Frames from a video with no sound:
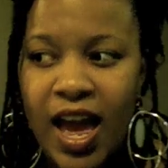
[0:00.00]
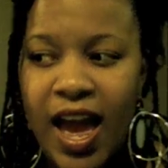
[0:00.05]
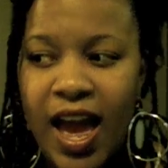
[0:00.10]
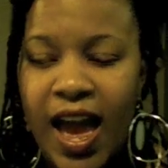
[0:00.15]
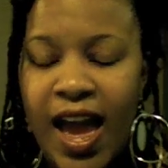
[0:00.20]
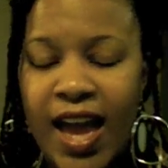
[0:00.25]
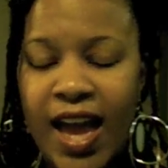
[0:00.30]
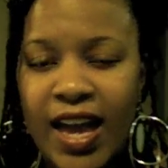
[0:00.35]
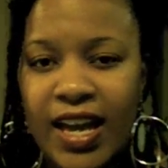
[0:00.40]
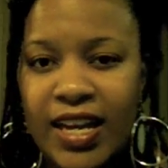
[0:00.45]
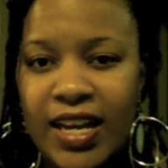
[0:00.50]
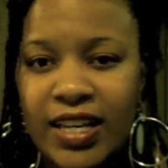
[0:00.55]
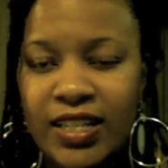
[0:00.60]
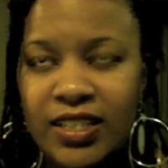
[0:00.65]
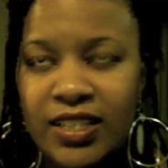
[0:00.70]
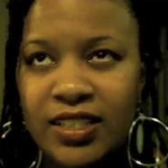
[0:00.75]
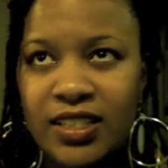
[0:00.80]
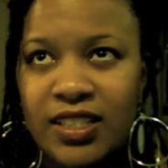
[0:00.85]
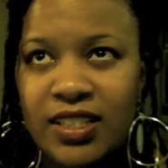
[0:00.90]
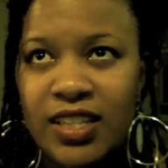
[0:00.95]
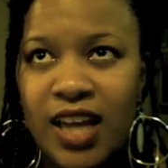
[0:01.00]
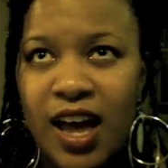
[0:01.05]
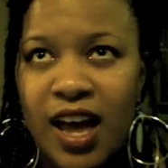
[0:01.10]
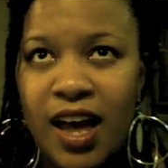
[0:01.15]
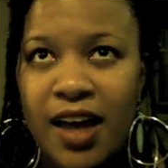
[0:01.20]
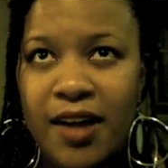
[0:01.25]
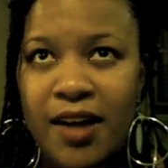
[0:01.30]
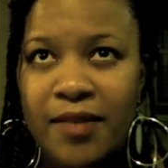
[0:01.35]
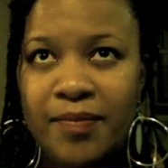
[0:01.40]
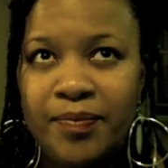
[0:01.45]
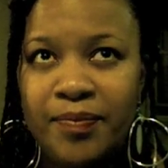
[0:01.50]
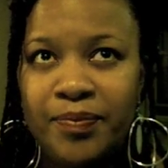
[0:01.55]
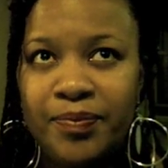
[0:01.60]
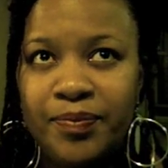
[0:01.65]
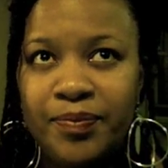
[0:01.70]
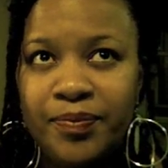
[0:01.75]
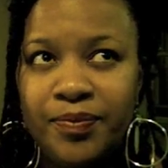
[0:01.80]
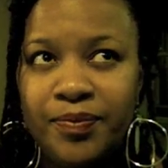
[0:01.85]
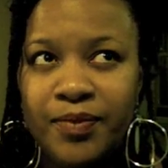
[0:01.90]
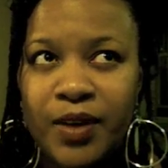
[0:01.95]
and,
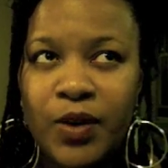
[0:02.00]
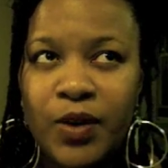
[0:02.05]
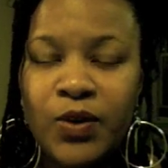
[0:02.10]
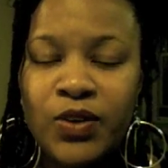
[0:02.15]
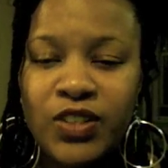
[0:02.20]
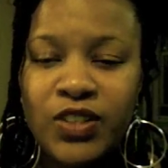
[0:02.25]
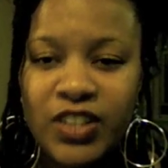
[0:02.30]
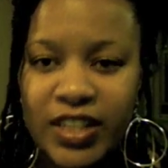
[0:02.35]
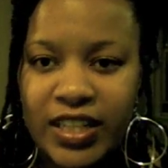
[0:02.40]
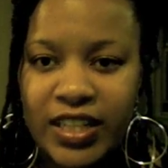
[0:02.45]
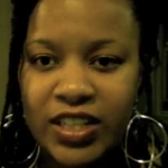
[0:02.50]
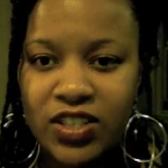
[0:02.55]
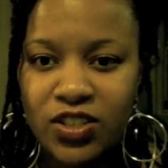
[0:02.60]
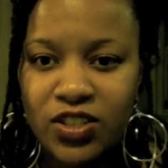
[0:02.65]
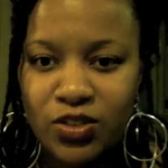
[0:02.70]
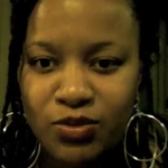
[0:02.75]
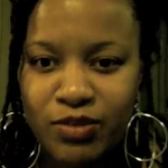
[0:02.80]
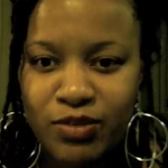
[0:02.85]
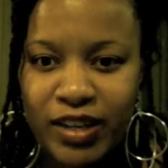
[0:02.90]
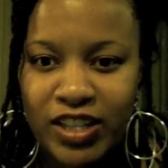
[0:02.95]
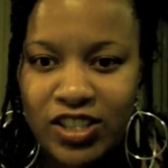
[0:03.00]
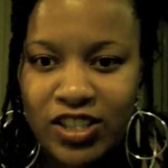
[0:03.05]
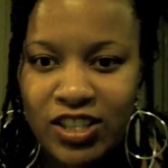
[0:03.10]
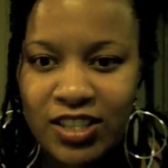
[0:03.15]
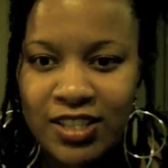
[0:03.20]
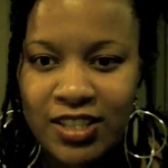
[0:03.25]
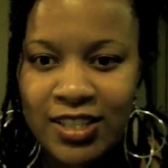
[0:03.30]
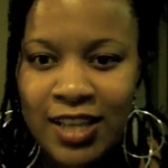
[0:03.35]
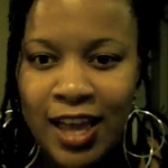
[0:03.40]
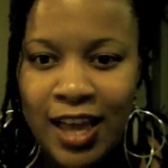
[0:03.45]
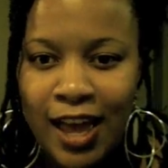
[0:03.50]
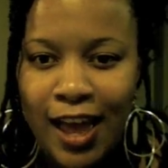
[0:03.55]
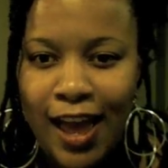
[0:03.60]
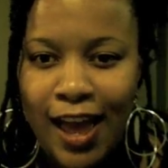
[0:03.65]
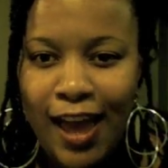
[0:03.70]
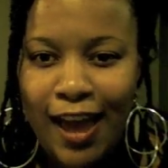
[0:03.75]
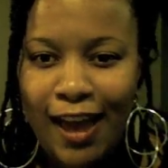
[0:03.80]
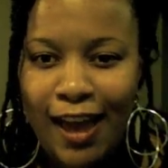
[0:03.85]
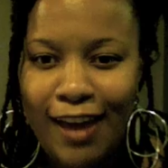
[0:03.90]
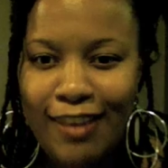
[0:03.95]
oh goodness gracious,
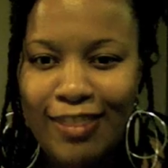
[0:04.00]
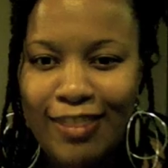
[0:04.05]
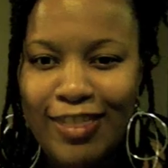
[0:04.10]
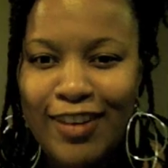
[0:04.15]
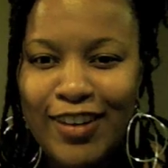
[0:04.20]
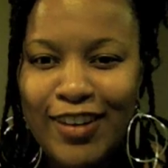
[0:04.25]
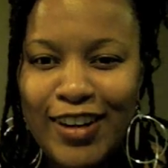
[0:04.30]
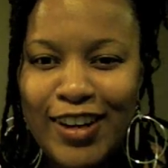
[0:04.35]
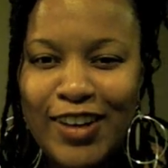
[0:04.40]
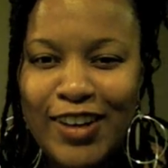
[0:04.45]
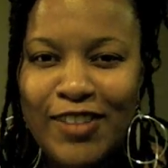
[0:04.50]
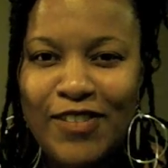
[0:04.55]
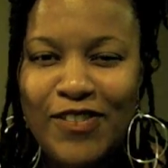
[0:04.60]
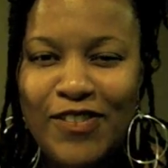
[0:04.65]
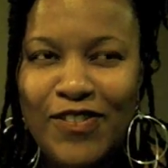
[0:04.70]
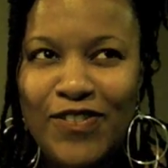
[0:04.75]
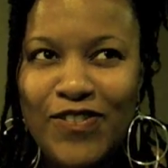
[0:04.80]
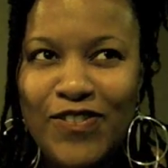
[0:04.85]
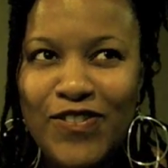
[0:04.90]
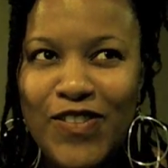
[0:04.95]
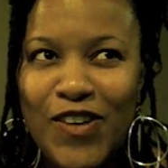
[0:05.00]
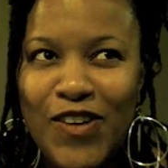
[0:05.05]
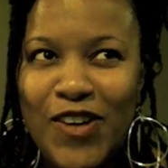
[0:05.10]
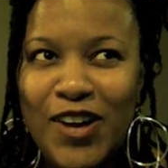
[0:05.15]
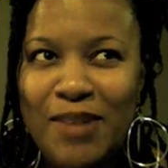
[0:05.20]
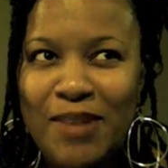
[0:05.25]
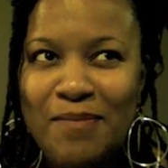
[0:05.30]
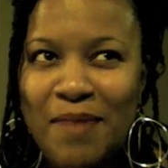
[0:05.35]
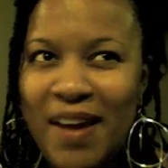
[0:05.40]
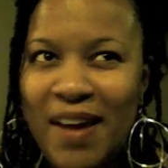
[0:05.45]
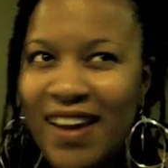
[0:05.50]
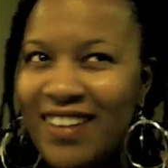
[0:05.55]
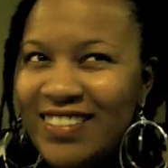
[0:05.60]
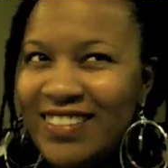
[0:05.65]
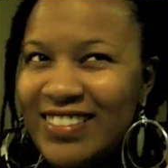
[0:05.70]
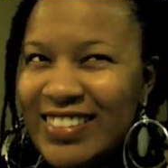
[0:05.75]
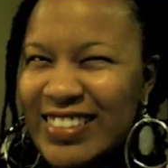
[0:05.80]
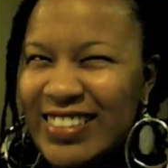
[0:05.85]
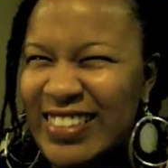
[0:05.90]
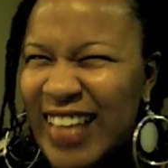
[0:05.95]
and 34
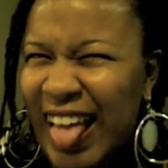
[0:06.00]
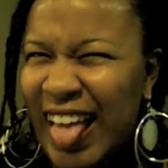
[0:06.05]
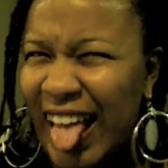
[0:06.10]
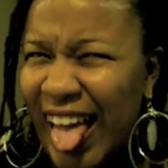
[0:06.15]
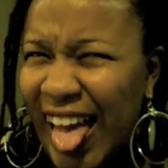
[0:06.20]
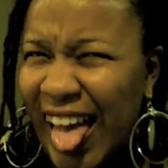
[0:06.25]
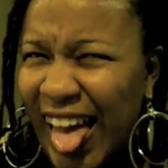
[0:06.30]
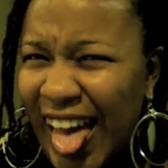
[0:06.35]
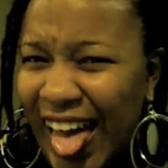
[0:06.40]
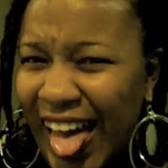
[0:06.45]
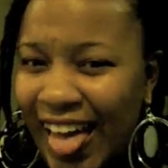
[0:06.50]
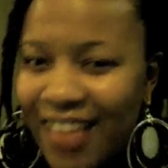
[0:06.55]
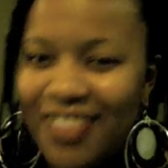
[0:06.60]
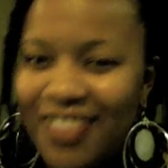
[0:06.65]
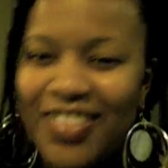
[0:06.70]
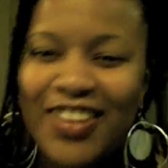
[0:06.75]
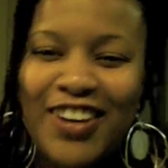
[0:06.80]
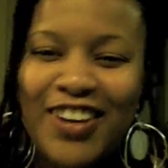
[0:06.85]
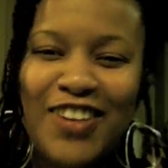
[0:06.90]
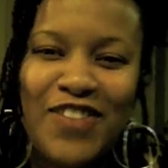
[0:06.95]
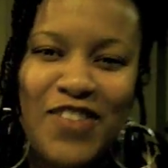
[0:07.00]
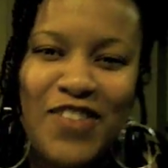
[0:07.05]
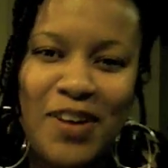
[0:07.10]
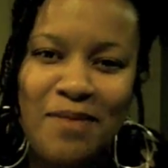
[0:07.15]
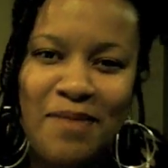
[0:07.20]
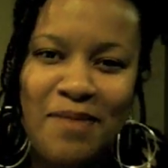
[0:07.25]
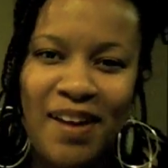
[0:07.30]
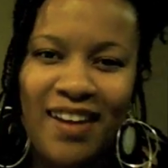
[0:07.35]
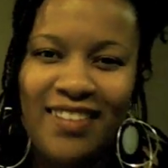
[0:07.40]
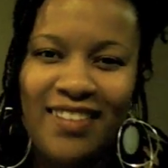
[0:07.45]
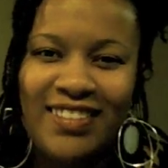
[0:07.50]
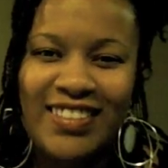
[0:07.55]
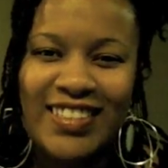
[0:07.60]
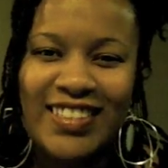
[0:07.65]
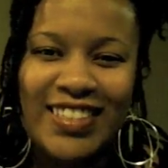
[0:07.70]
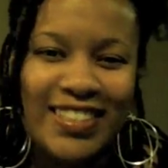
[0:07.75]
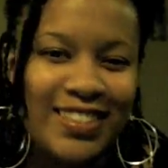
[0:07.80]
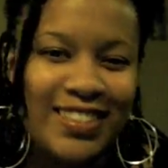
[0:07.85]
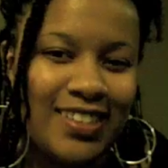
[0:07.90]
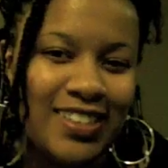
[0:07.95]
pounds. 34 pounds
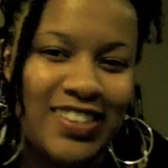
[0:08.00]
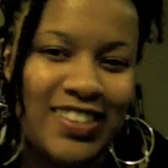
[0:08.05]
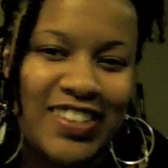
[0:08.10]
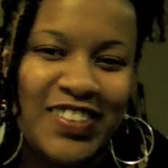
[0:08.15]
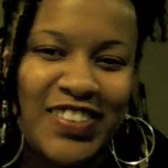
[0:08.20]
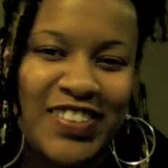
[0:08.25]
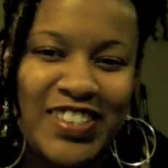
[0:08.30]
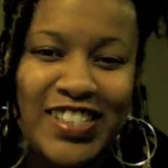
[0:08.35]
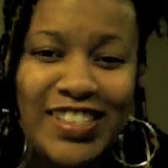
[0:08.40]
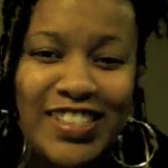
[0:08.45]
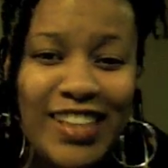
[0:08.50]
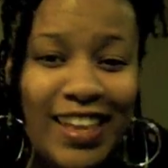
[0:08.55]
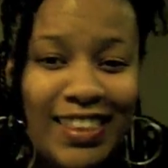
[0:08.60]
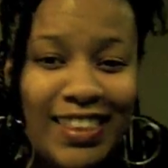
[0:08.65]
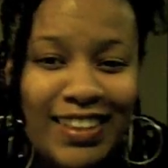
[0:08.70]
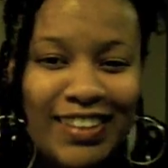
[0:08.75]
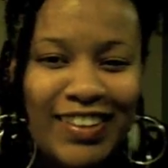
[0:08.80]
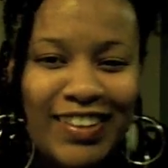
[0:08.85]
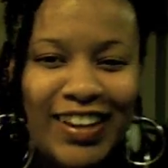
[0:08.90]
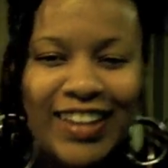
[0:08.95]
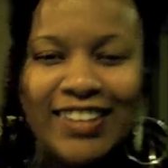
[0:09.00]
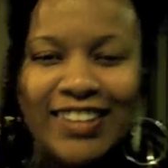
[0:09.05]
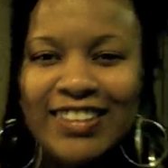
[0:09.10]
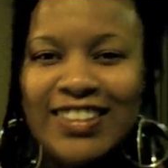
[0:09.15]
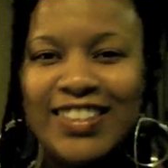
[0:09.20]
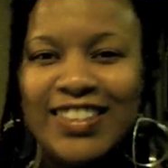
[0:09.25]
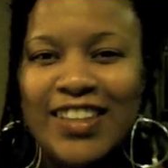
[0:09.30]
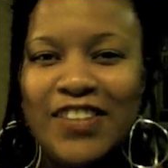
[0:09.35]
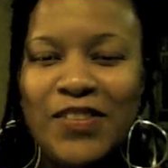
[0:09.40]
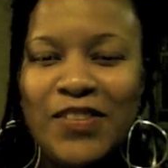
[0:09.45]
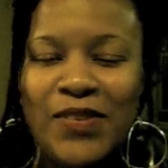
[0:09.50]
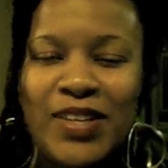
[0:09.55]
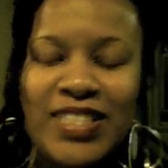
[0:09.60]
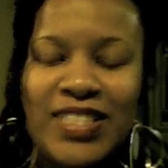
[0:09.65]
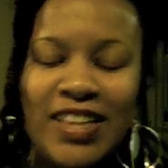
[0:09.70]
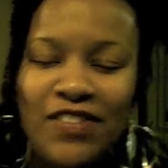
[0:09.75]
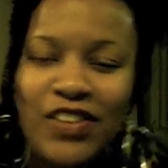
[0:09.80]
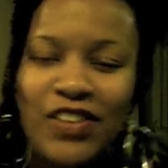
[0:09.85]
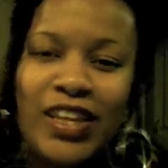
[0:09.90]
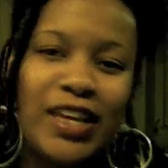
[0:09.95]
in surgery, which is, I think, great. In 7 weeks, I
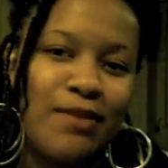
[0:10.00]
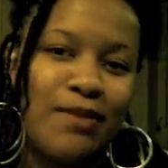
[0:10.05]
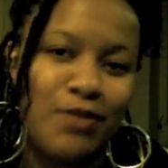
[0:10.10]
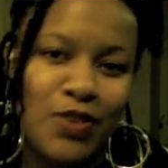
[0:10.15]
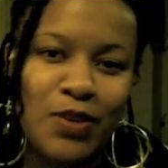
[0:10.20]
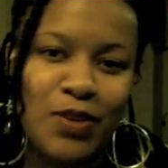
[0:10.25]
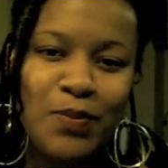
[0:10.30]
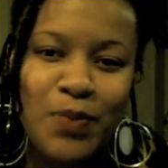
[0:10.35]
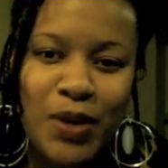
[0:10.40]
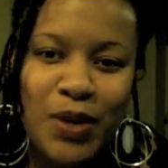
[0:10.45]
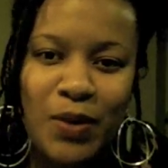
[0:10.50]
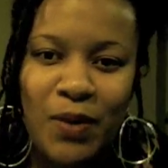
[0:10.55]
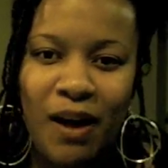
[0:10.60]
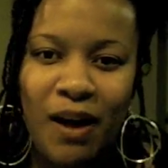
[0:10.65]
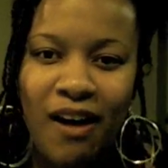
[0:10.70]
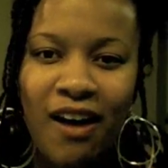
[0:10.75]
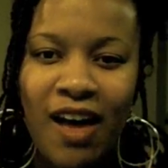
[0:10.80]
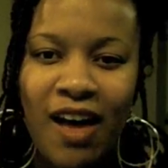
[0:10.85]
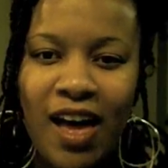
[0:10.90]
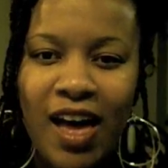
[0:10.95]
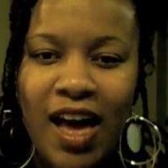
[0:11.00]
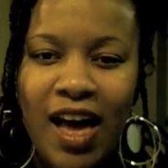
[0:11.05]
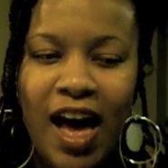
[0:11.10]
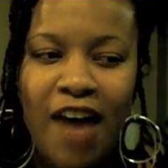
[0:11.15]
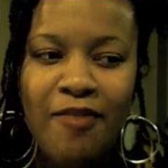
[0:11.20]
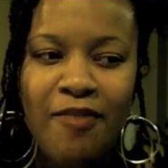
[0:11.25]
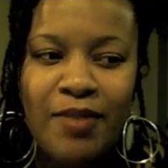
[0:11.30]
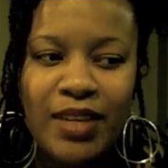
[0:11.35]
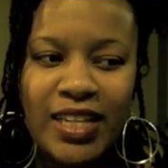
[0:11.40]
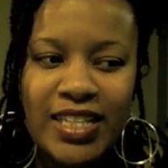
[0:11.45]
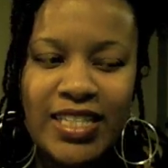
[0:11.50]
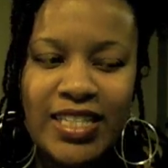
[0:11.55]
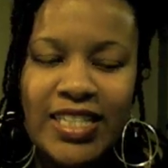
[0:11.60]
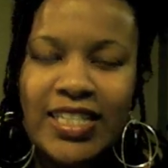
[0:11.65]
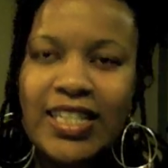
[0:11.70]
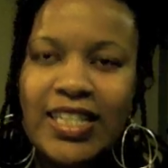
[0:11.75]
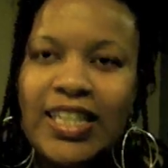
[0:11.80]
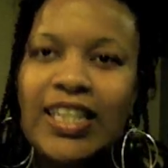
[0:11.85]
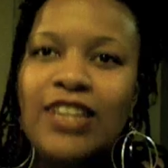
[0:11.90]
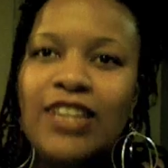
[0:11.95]
feel like I'm doing pretty well. I've been
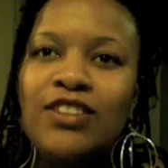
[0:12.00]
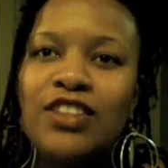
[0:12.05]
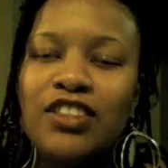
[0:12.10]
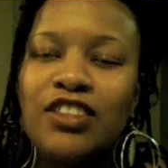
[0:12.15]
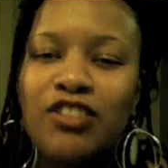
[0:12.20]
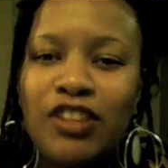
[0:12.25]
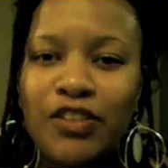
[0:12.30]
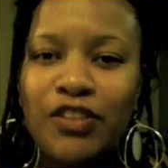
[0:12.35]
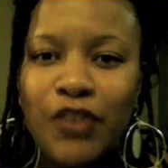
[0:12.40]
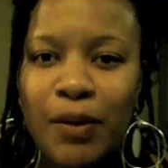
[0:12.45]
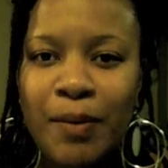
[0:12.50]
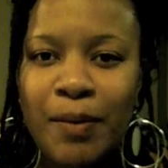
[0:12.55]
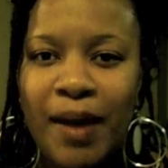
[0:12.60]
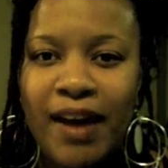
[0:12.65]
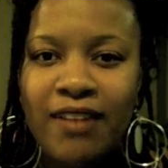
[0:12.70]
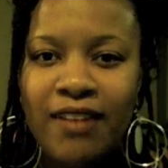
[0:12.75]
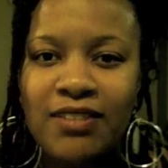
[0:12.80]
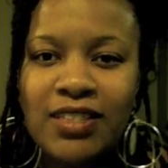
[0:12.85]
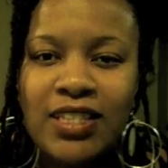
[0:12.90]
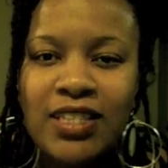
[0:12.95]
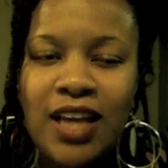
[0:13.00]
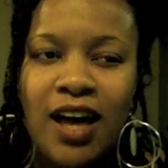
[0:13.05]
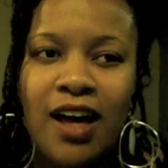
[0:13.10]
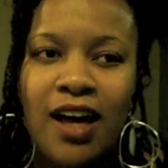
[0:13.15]
consistently losing 3 to 4 pounds